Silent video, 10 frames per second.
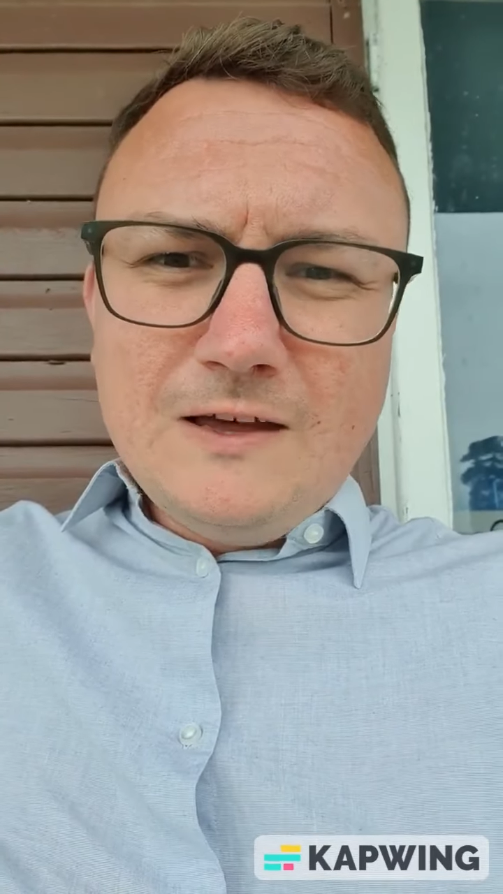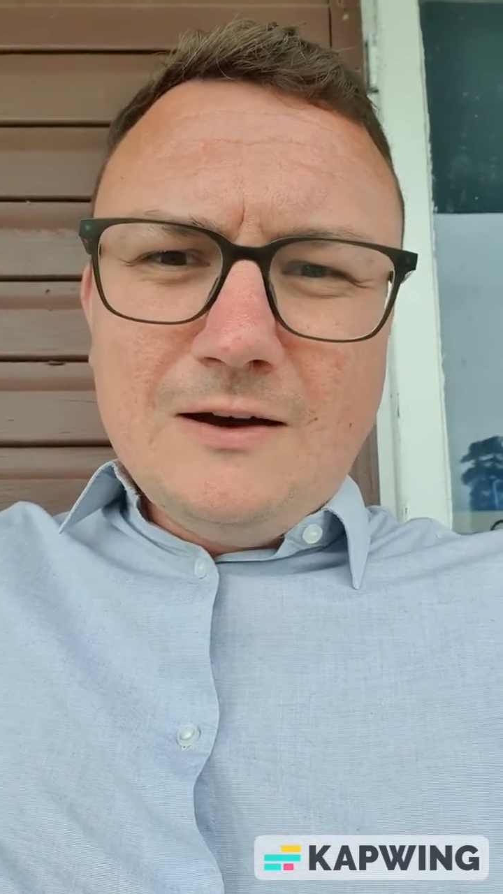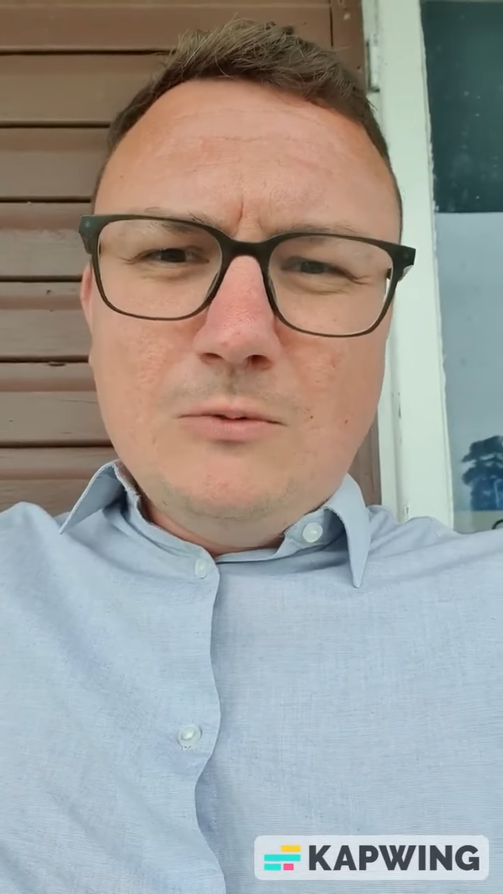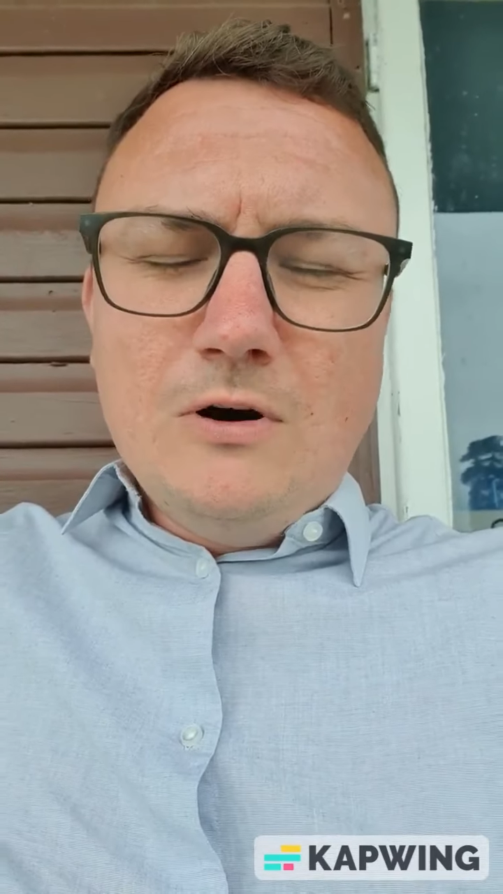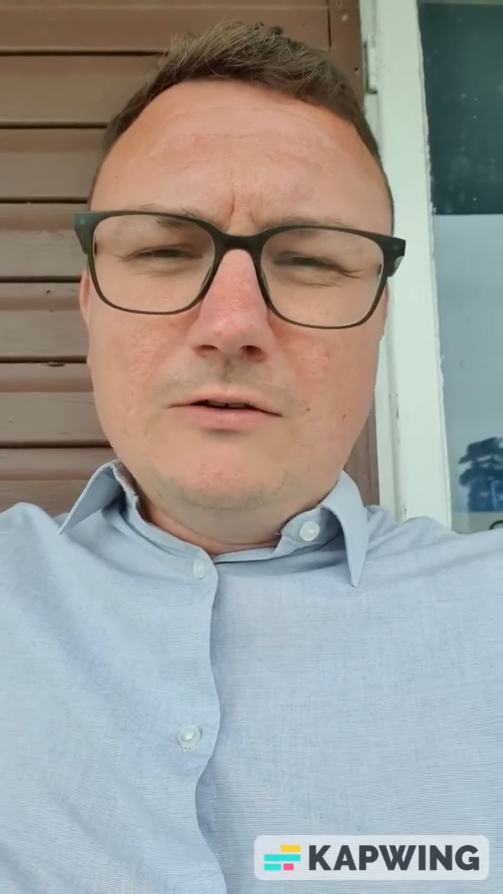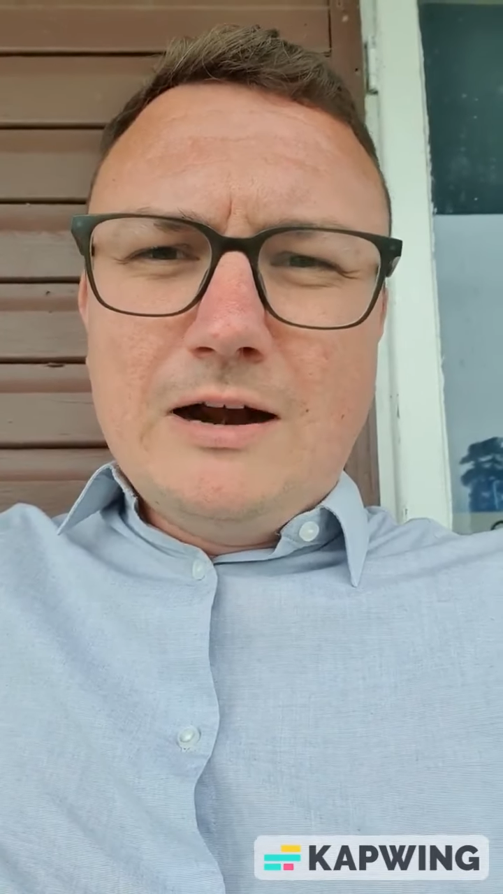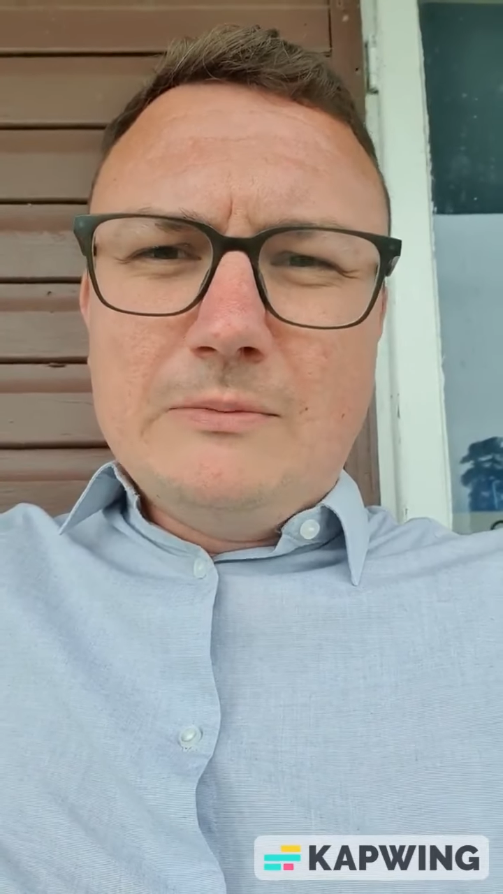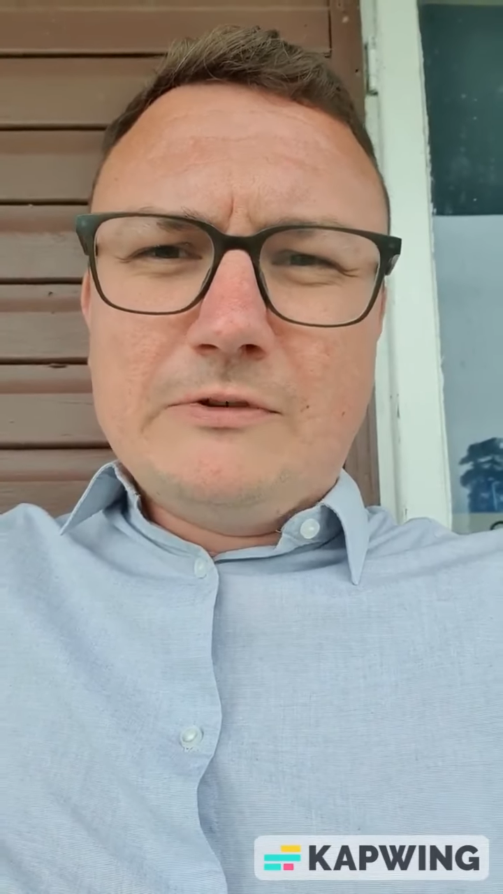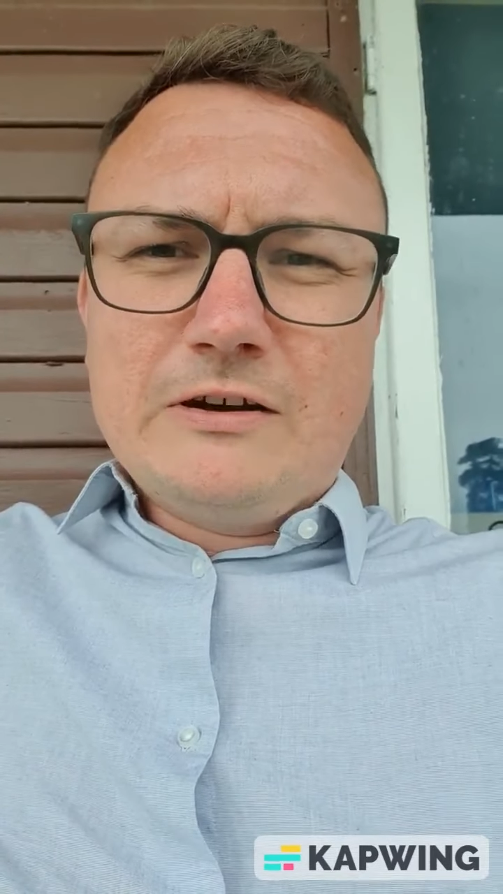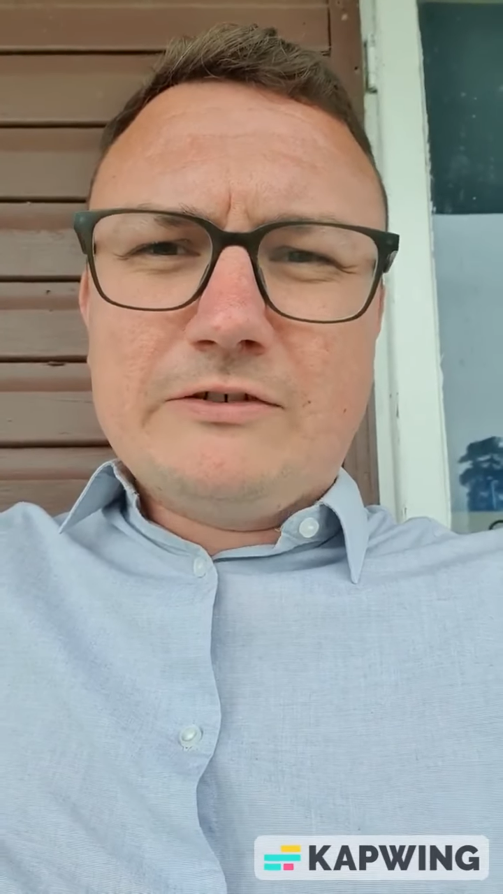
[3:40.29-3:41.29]
and what our
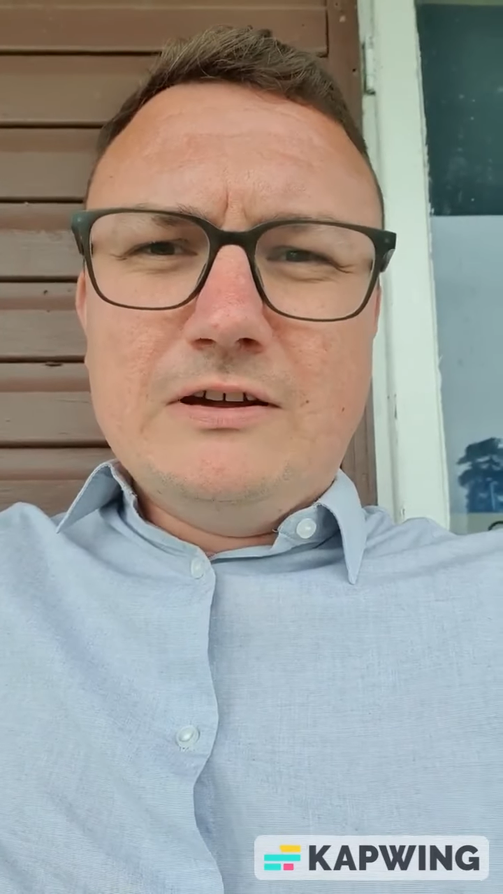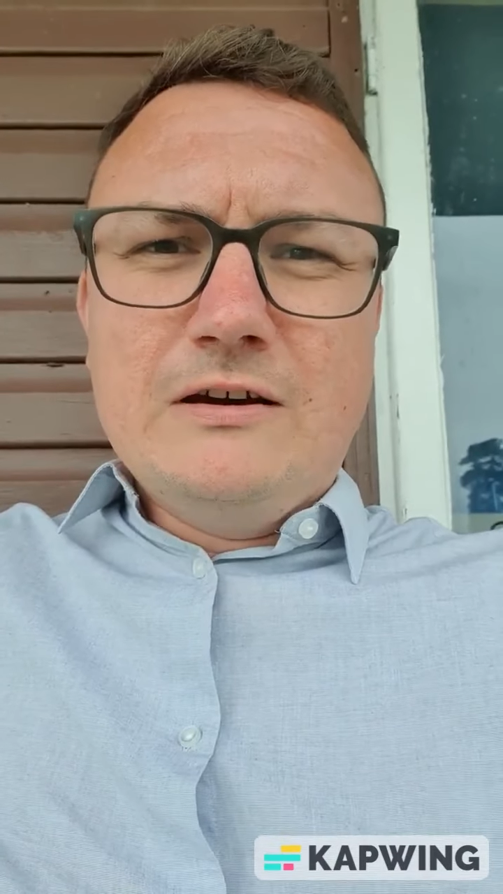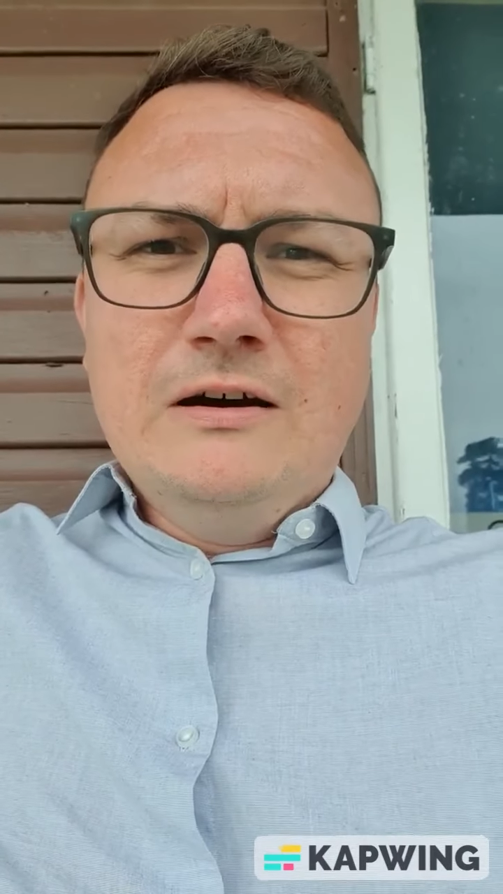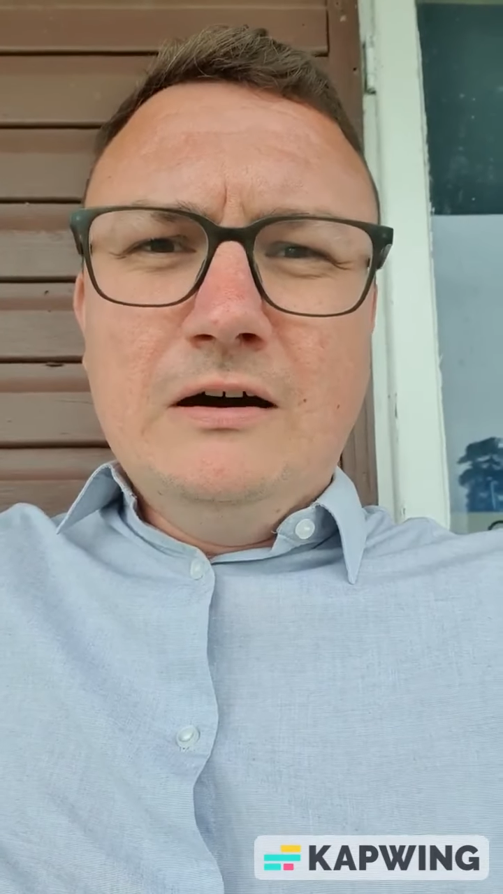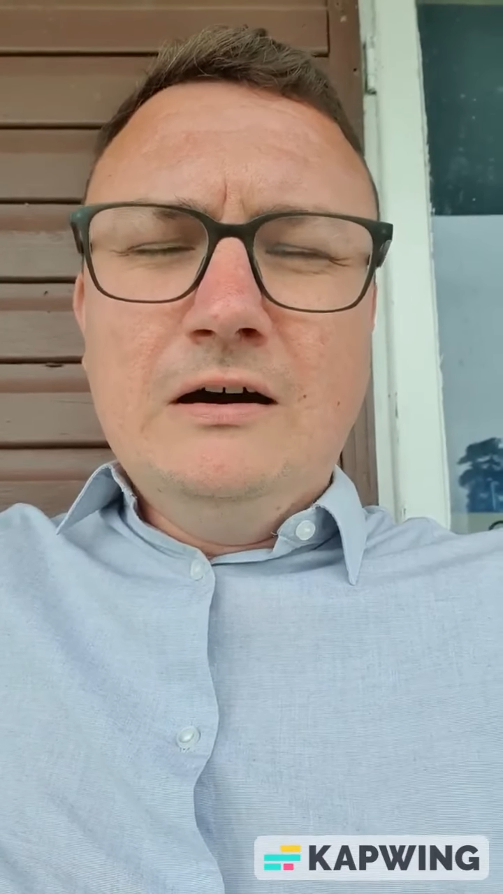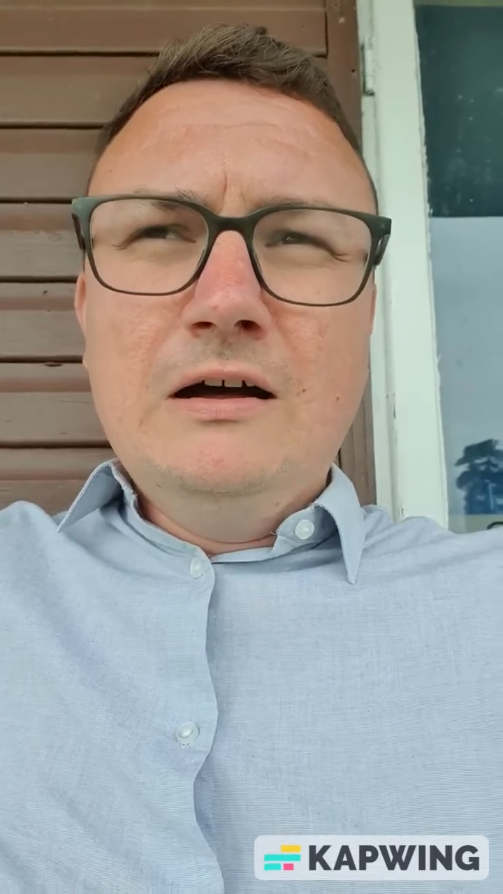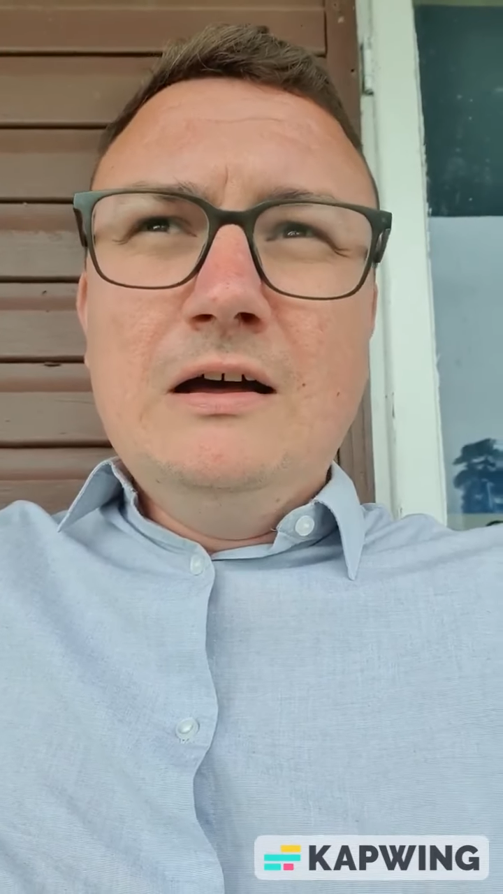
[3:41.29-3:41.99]
aims actually are.